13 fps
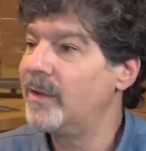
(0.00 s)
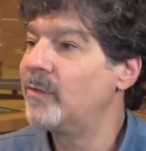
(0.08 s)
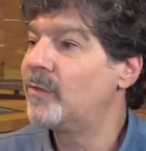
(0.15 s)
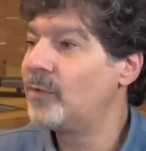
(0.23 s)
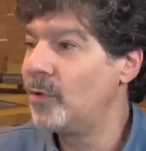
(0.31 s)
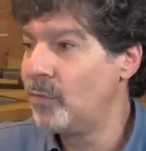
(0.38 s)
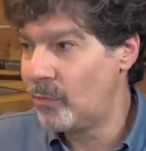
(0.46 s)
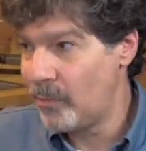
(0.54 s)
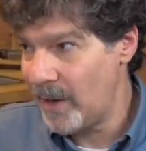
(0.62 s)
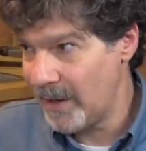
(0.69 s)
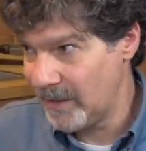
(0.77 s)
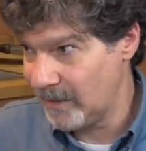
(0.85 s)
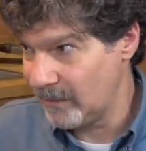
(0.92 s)
so
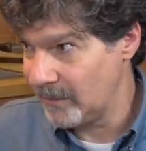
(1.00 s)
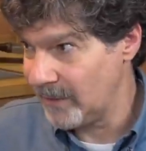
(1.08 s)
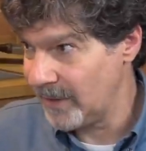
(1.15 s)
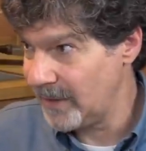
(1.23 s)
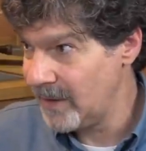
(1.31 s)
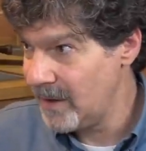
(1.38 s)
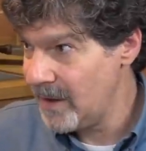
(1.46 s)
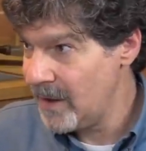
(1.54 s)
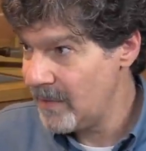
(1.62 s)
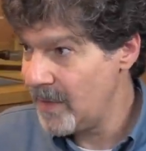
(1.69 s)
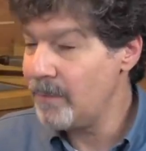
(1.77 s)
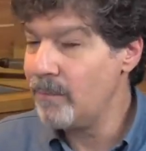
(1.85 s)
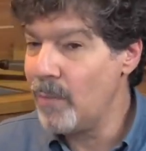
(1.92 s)
regularly
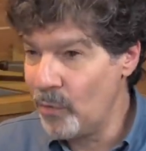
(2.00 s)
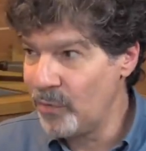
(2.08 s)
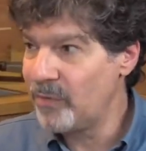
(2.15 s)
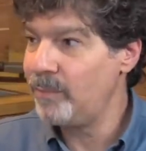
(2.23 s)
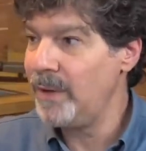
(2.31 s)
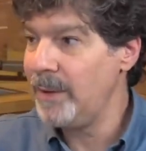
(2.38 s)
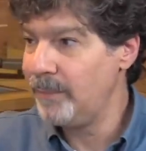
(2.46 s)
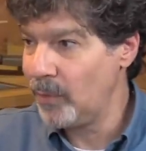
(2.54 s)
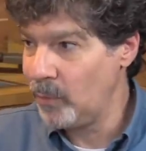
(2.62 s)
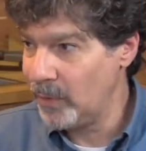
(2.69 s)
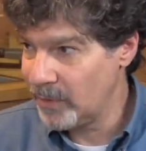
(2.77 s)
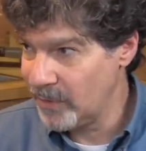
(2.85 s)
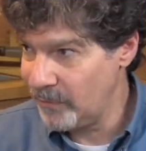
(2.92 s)
that most people
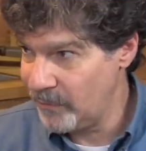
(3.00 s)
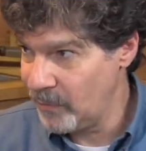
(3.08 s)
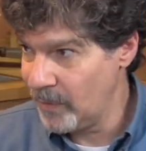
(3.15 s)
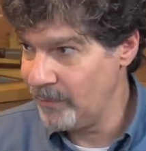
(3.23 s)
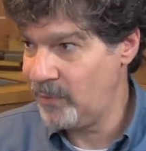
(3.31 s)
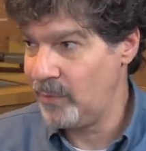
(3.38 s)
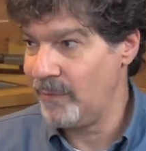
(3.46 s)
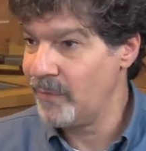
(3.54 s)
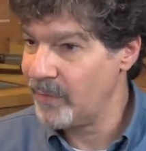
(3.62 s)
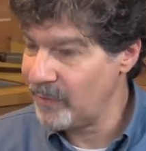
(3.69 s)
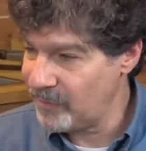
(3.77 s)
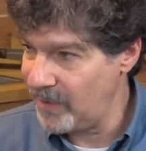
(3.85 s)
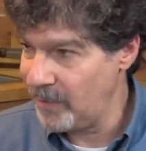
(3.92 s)
will conform to it for
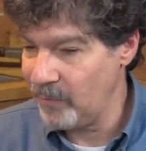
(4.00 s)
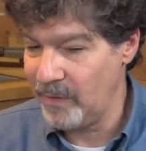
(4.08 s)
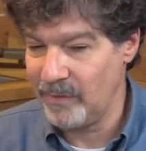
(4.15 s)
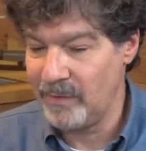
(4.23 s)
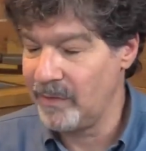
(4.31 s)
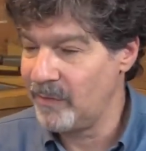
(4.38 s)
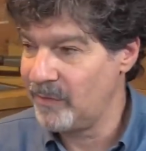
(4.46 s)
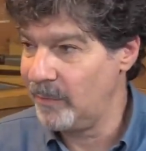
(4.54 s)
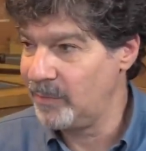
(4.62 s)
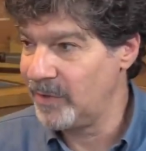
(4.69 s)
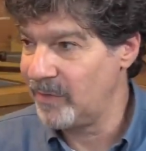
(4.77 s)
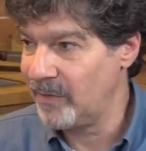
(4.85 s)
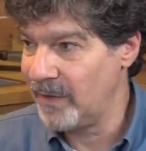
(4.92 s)
the same reason that the
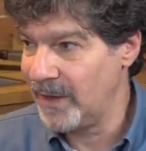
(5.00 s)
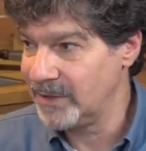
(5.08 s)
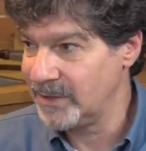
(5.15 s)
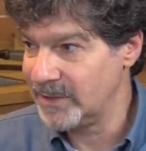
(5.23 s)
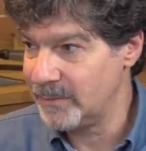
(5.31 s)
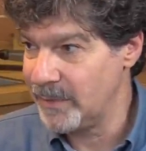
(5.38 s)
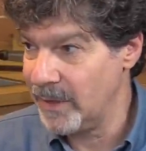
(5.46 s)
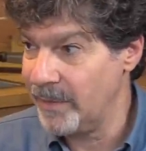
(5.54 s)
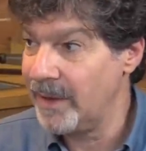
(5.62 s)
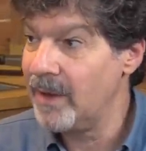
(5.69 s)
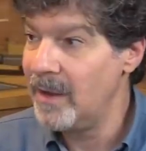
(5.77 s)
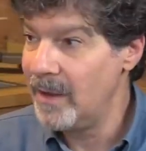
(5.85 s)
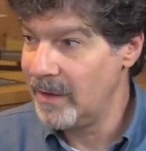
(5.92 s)
subjects of the Asch experiment
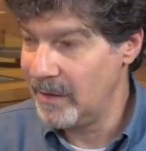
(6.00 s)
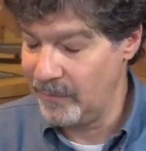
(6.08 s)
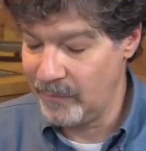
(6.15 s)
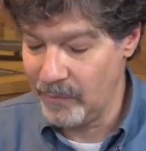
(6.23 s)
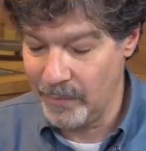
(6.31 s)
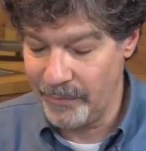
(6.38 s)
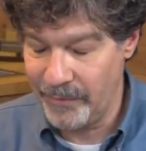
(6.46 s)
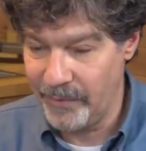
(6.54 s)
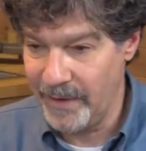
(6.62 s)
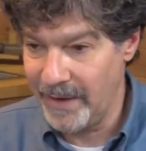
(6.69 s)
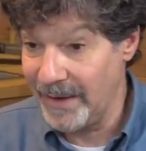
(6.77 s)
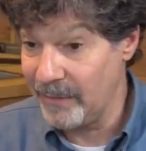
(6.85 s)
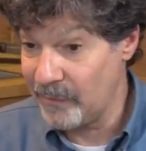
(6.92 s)
conform to
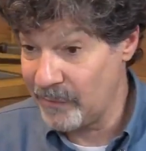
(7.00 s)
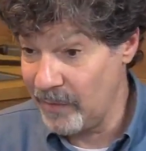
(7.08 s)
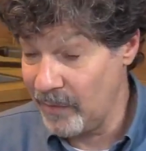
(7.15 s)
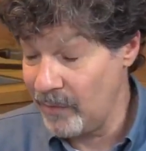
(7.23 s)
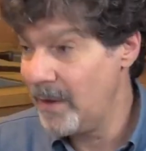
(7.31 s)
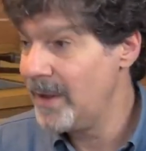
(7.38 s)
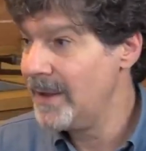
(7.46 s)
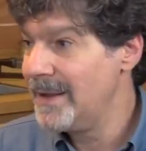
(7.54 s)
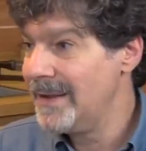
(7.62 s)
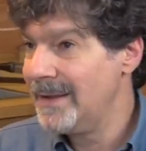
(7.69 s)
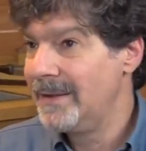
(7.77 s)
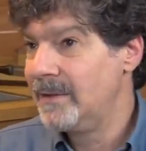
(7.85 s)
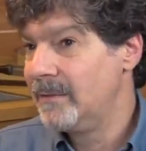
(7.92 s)
it. And so
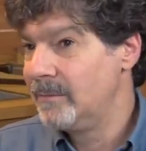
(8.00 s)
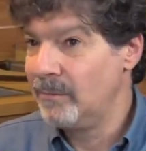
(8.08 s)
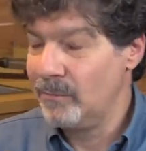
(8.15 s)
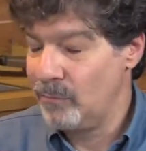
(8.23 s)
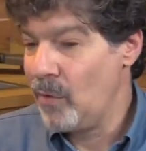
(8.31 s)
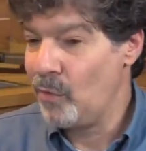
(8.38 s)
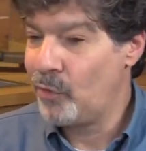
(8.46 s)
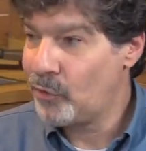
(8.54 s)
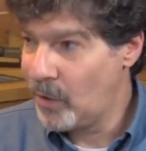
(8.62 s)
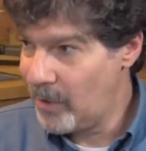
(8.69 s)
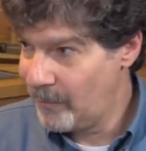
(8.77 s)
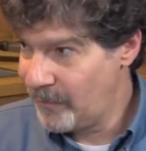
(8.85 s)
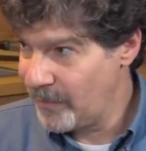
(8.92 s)
the
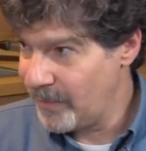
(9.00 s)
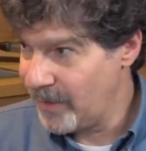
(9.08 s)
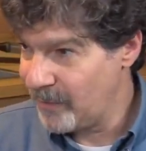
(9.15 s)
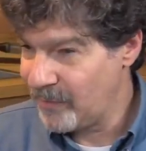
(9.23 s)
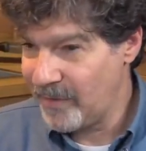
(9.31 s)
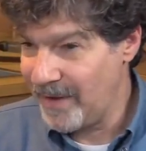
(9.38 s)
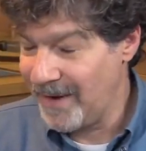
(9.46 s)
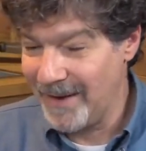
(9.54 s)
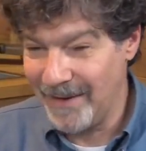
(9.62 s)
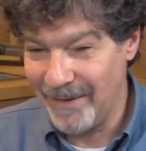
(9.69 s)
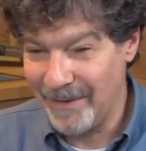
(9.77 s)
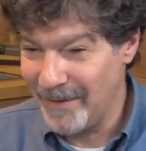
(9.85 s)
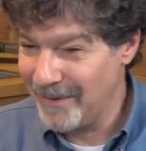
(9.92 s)
term for this,
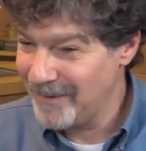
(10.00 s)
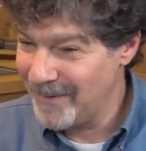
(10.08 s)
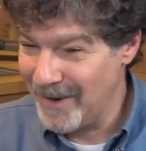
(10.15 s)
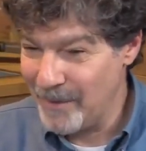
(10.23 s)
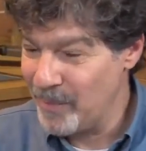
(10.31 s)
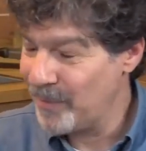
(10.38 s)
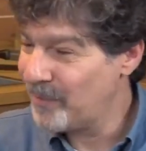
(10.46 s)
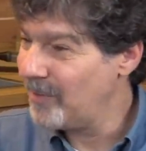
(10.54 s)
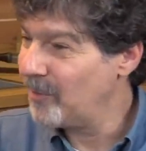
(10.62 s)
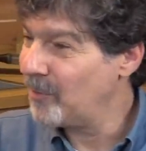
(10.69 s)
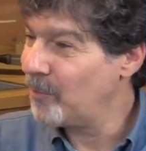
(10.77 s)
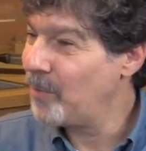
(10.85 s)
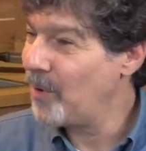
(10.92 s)
and I must say
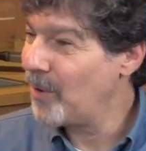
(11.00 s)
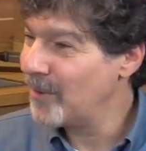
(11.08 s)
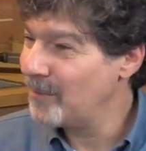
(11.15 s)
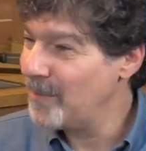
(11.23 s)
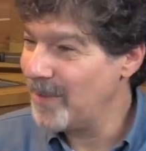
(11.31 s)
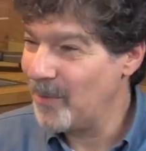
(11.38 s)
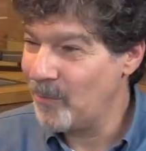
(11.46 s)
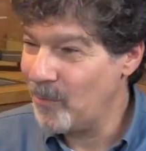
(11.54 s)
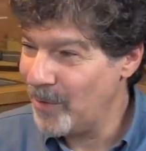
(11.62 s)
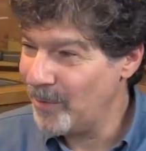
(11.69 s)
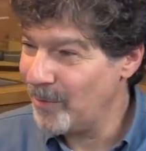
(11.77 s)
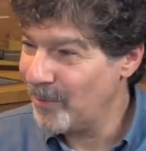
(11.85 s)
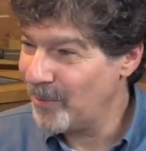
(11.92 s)
there's a part of me that
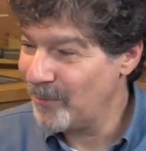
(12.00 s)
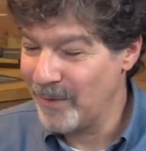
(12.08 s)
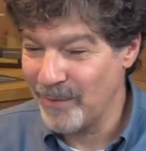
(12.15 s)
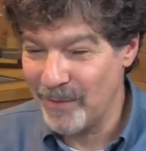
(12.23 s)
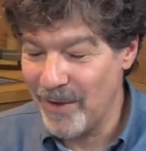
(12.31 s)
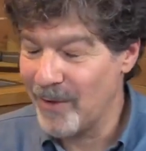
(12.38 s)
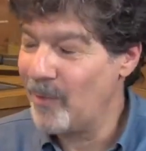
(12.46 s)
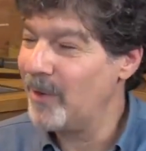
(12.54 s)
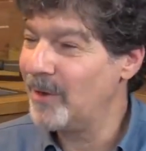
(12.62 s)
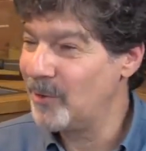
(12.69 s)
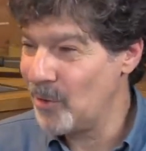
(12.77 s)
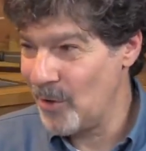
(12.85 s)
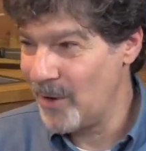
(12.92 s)
wonders if it's not going
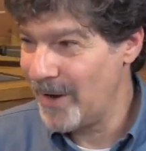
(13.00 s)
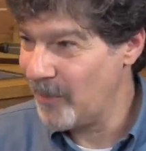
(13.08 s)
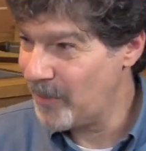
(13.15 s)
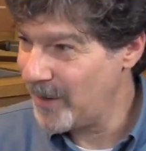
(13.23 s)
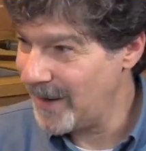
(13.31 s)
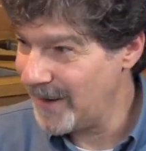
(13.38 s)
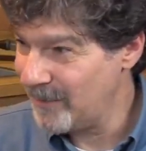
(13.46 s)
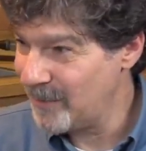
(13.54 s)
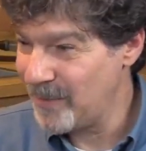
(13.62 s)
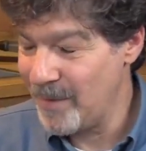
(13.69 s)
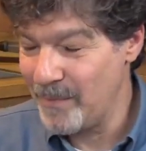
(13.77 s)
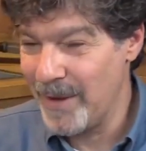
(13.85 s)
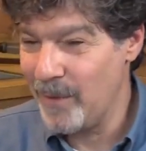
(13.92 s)
to turn out that I have
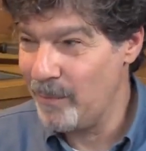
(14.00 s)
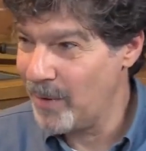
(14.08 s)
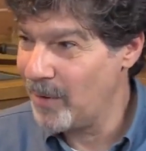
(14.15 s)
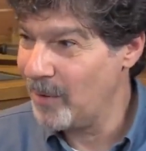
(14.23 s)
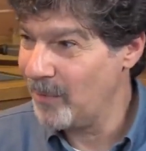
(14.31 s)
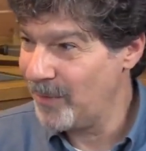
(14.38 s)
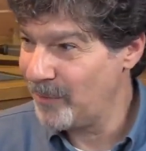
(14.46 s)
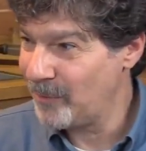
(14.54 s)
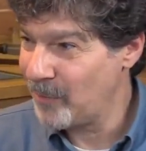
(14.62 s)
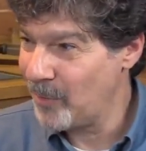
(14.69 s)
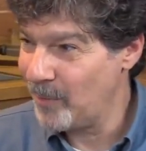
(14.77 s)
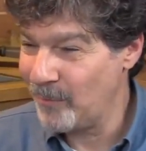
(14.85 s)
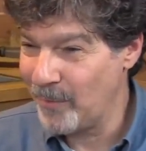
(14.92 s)
somehow borrowed this
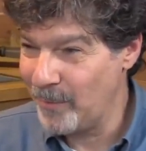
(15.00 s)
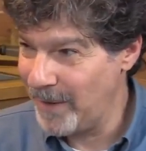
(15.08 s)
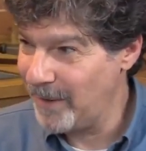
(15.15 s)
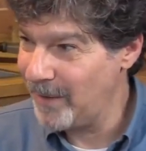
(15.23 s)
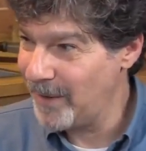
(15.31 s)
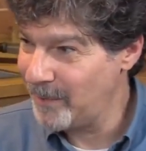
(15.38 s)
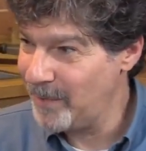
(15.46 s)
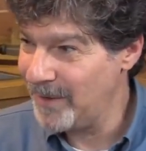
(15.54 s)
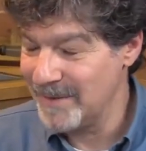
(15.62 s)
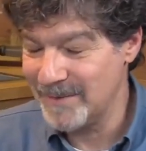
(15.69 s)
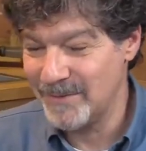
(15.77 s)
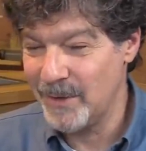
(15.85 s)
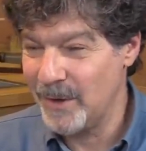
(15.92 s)
term from Eric,
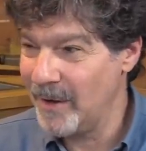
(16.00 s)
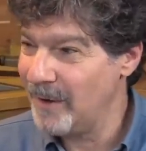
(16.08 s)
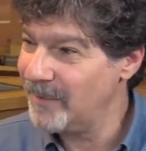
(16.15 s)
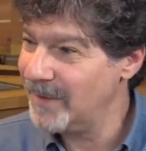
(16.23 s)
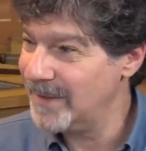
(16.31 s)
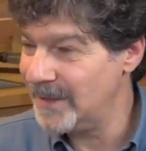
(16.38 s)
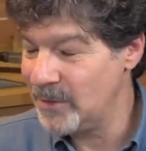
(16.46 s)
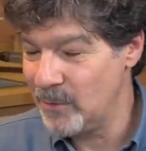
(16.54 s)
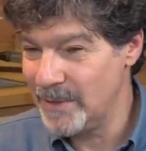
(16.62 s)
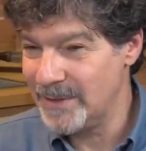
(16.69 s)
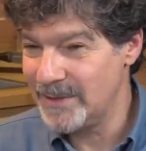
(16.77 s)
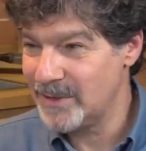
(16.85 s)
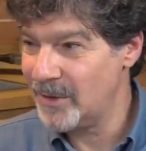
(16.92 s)
because very often he
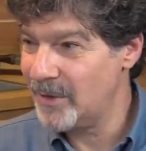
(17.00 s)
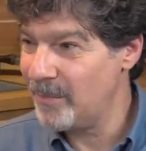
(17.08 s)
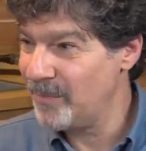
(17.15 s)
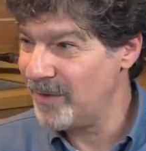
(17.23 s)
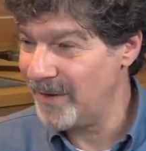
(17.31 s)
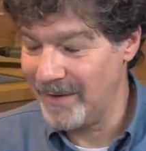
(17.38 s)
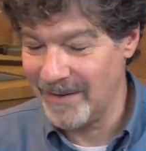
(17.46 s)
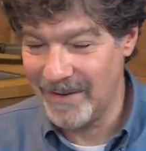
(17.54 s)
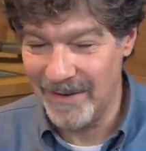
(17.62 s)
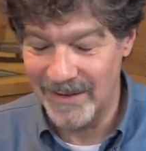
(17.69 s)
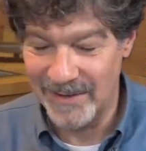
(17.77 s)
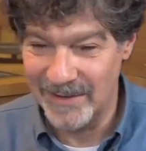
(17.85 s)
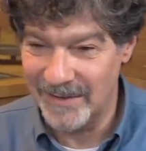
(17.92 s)
coins terms and
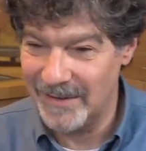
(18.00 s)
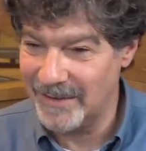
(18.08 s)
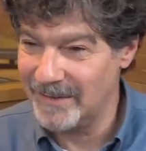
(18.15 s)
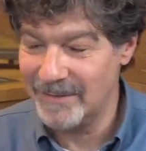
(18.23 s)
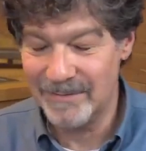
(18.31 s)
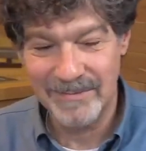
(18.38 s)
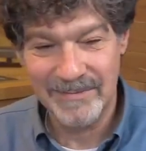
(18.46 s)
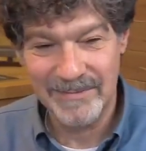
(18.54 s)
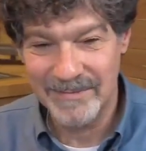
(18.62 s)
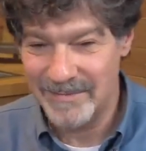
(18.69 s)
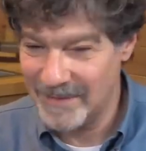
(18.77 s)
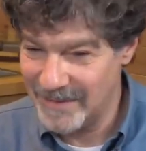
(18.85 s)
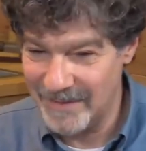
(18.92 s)
occasionally
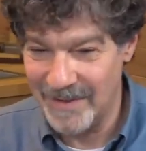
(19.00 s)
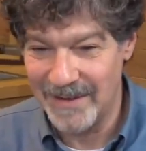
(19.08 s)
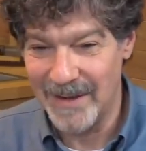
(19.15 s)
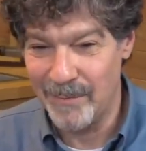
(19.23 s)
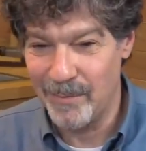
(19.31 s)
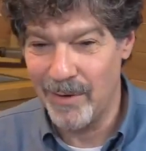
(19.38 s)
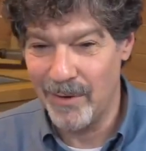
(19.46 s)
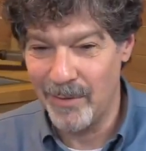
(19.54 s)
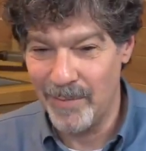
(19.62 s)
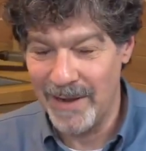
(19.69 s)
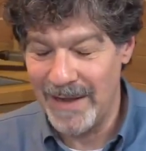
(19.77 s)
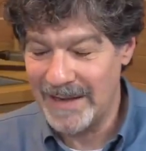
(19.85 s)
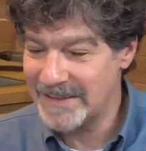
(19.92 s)
they get borrowed
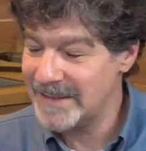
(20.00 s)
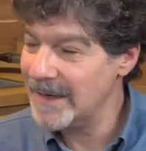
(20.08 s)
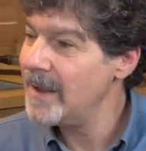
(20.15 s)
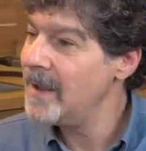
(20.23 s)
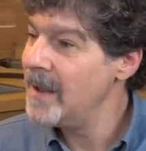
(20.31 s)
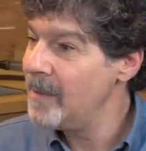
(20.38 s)
by accident.